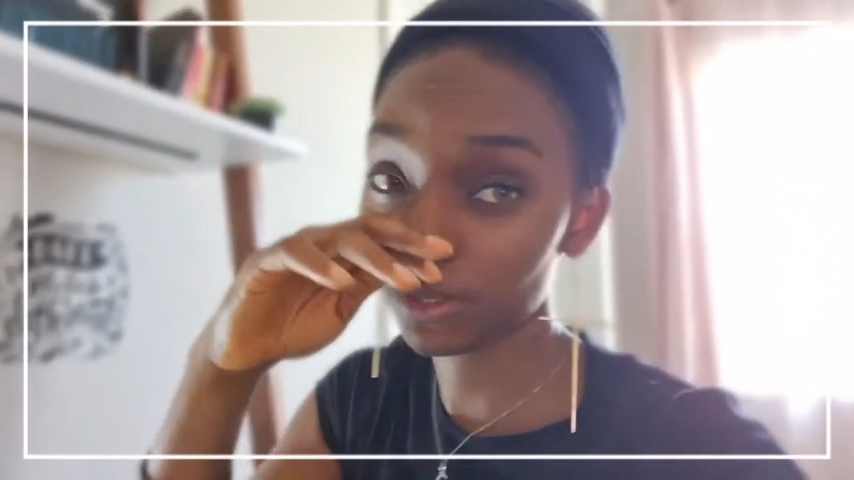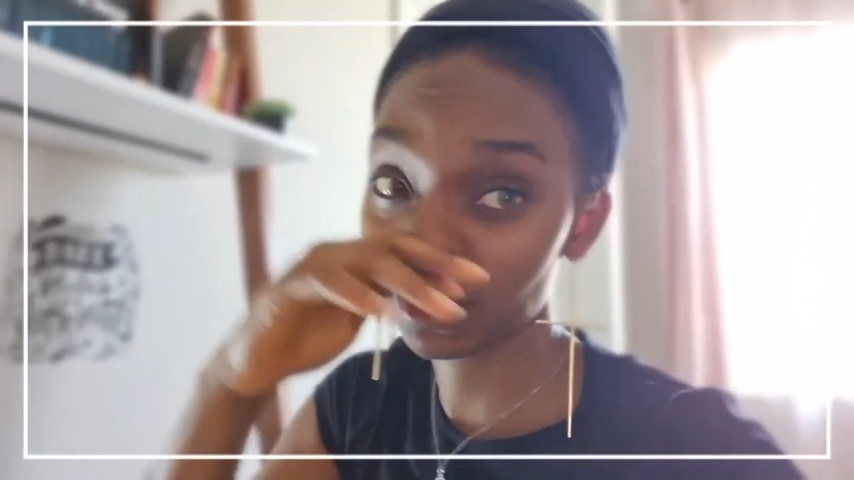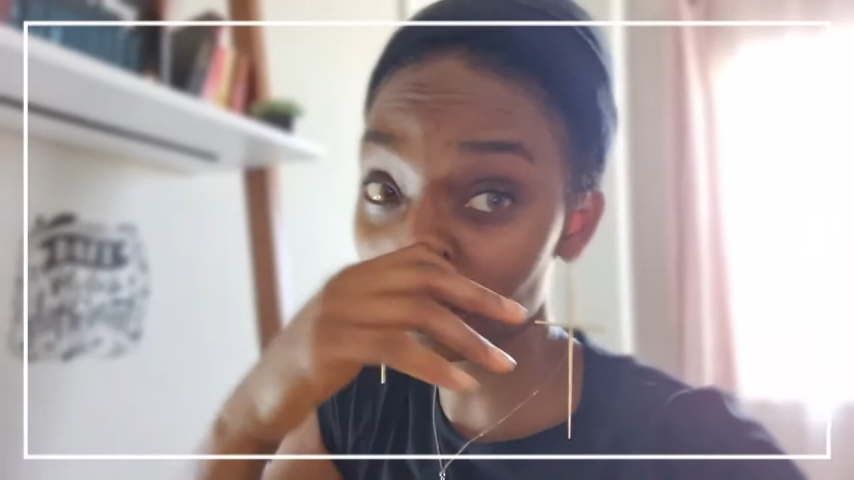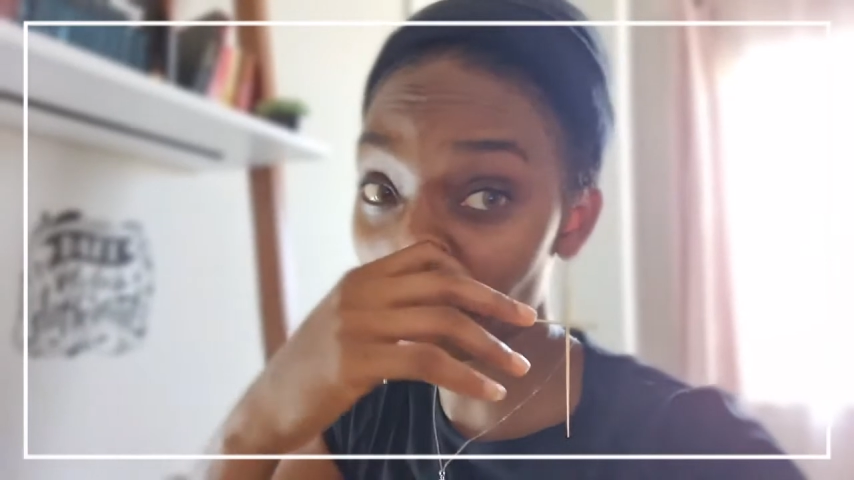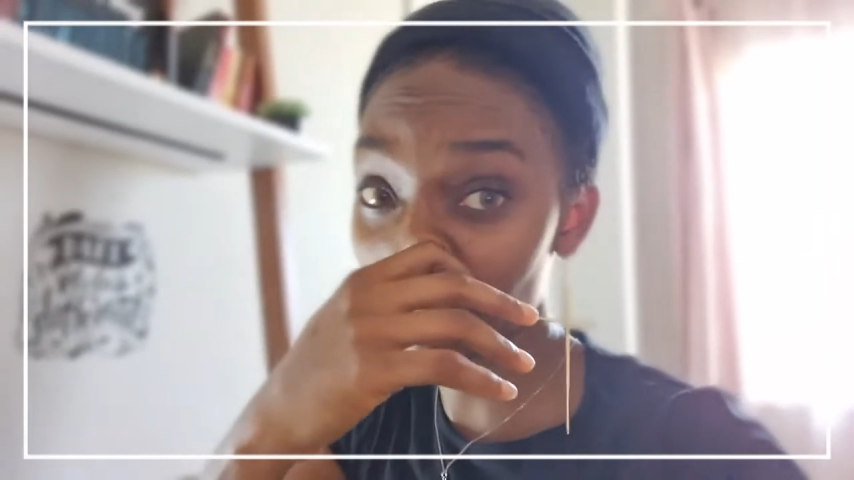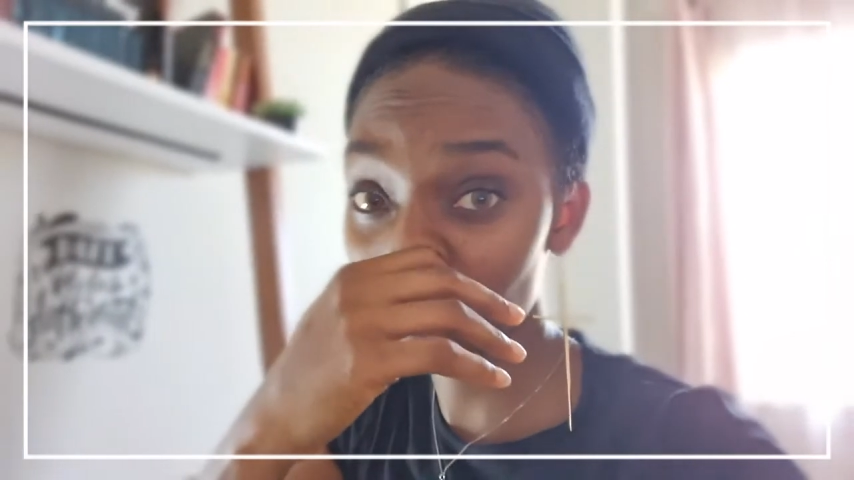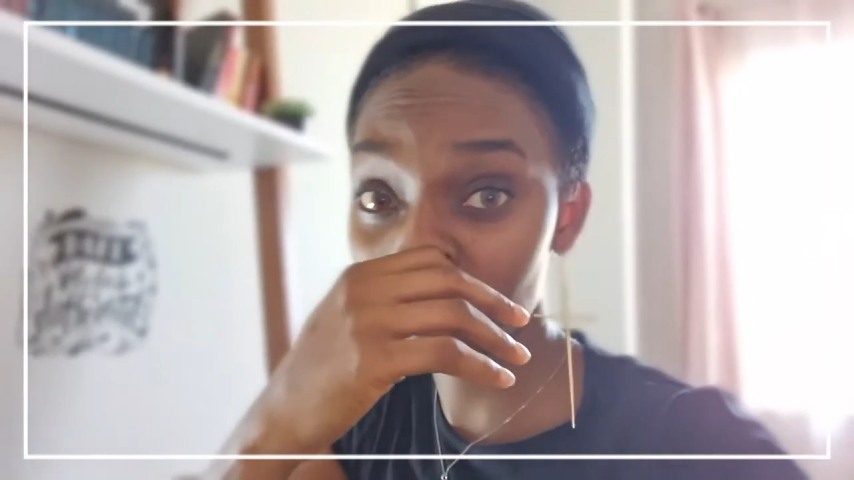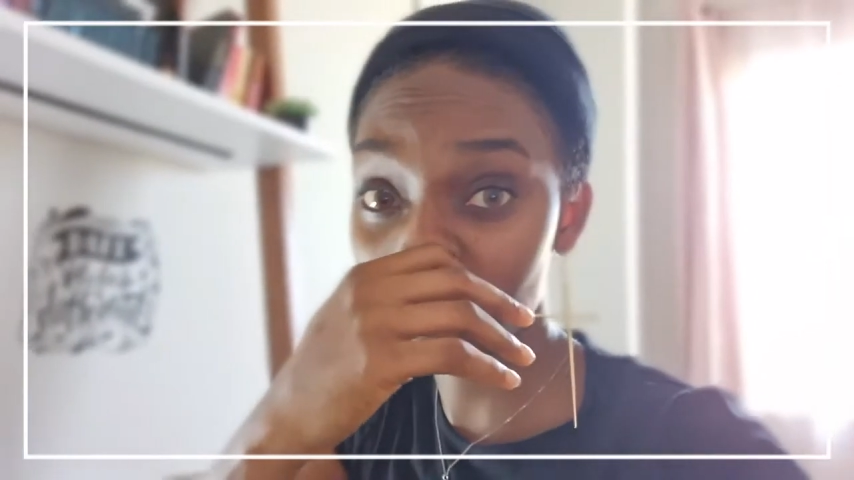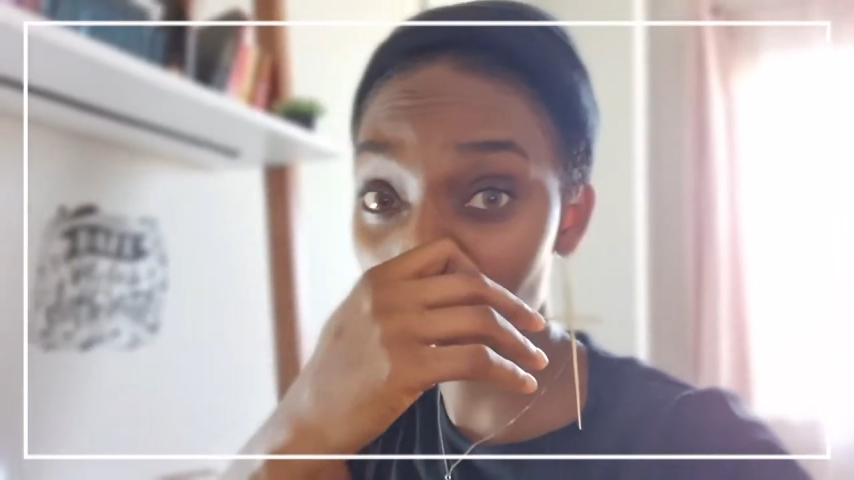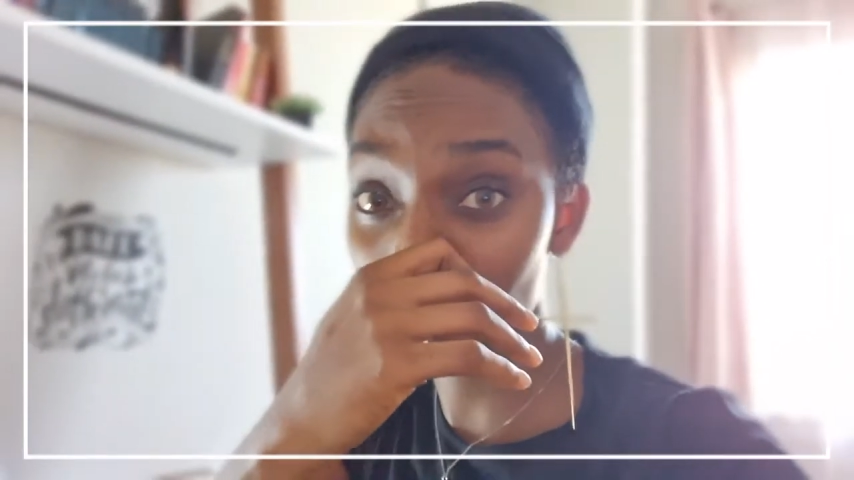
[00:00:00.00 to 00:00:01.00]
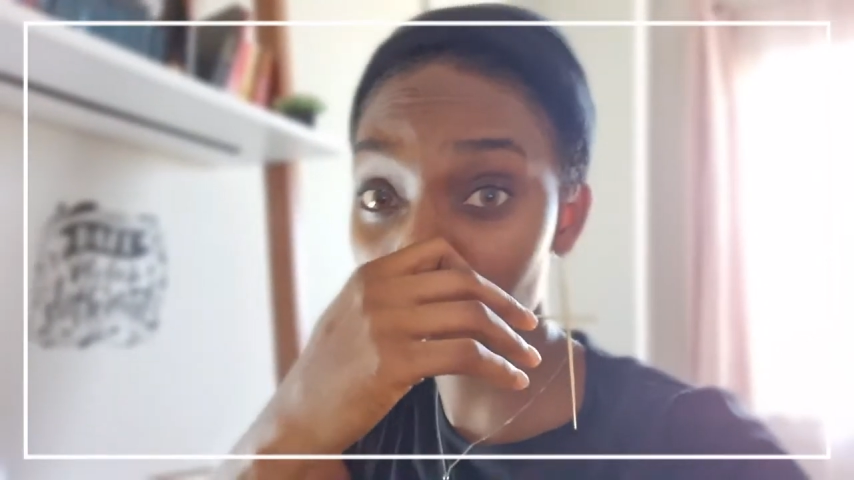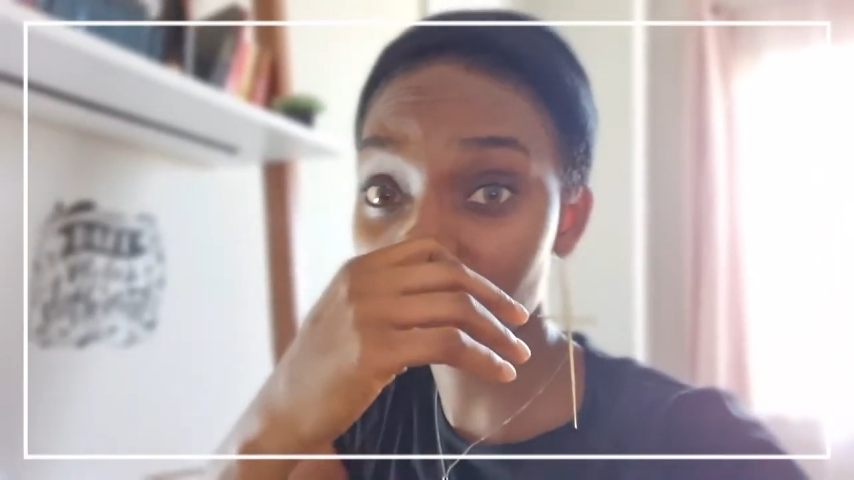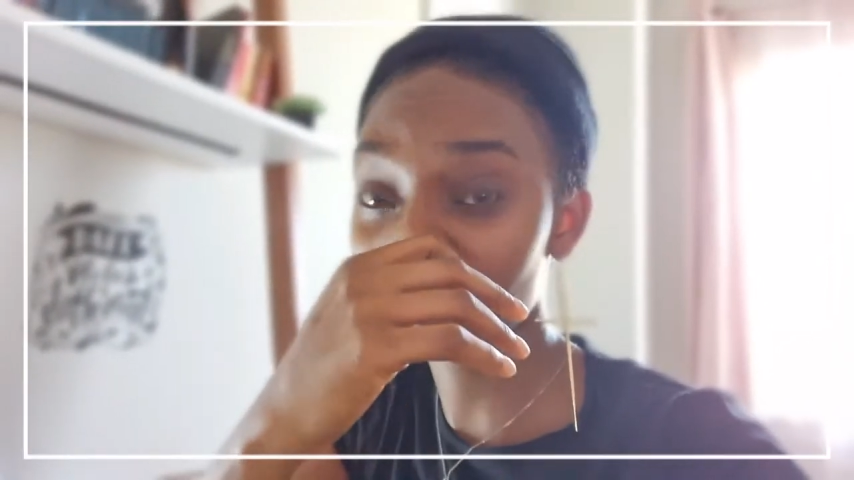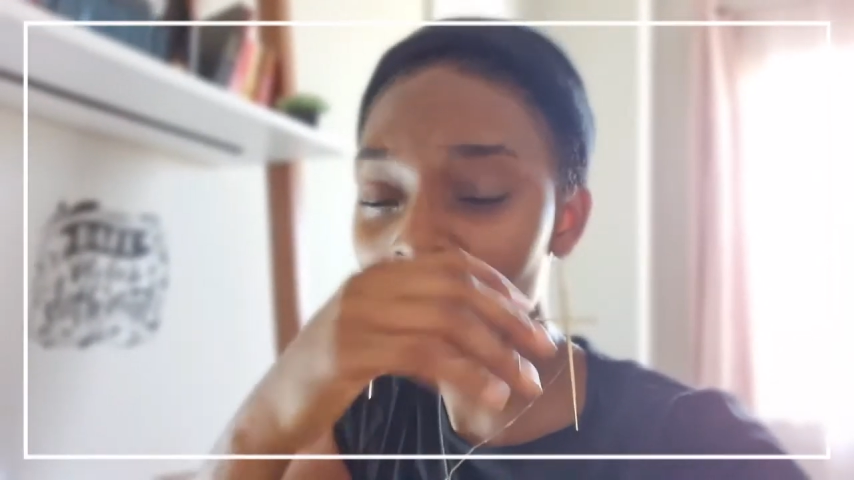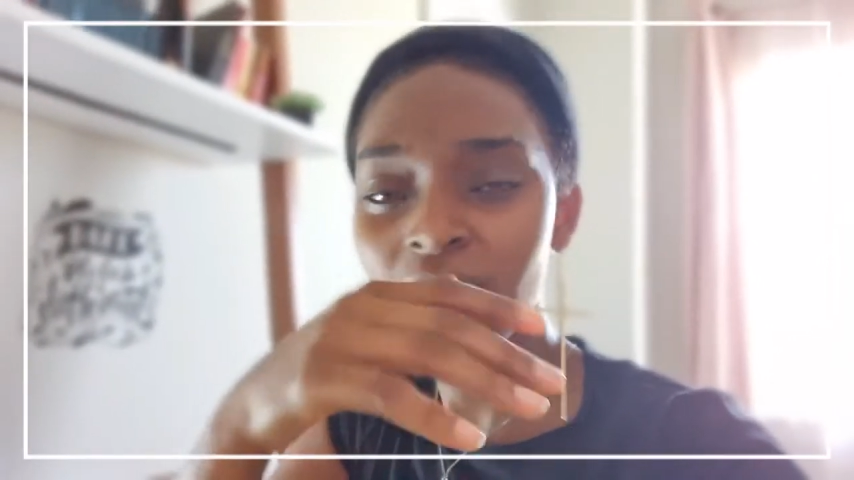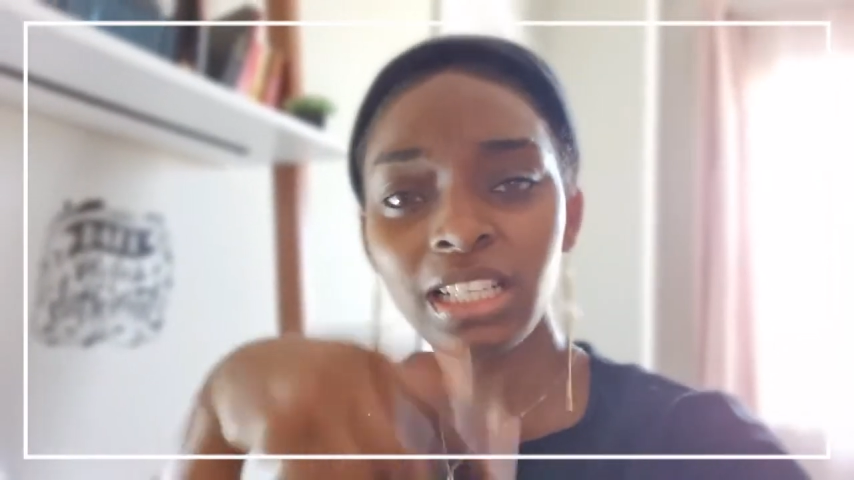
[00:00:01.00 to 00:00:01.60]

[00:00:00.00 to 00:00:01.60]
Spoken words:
think ISBNs are important.